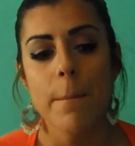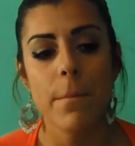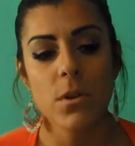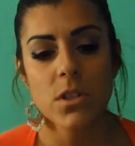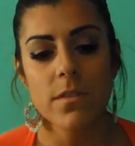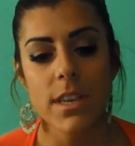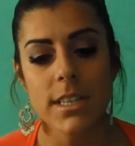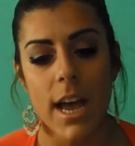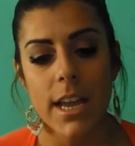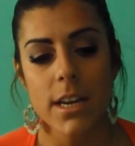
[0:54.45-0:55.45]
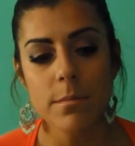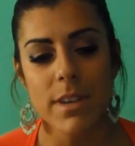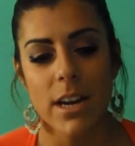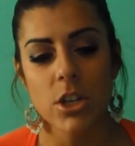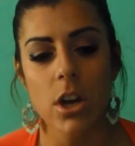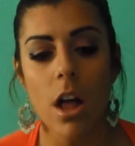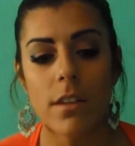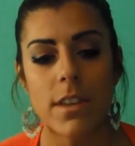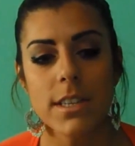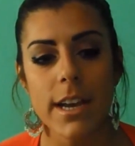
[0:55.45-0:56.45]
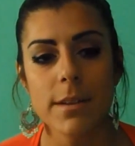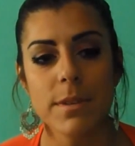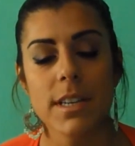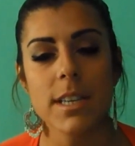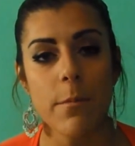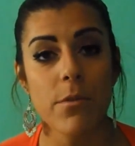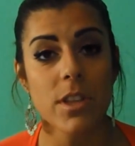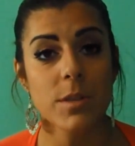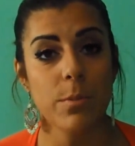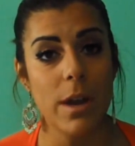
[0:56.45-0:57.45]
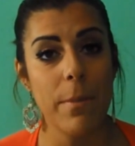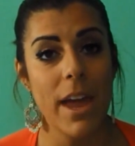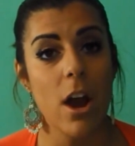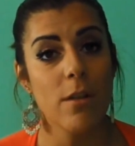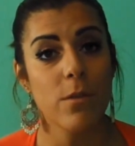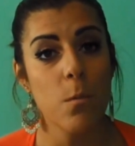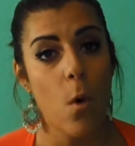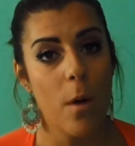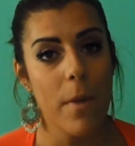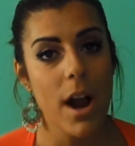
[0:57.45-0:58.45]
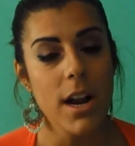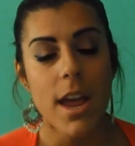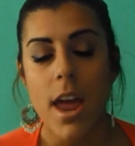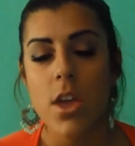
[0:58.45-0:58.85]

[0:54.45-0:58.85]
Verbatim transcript: Most of these items, actually all of these items except for the spray paint are from Walmart.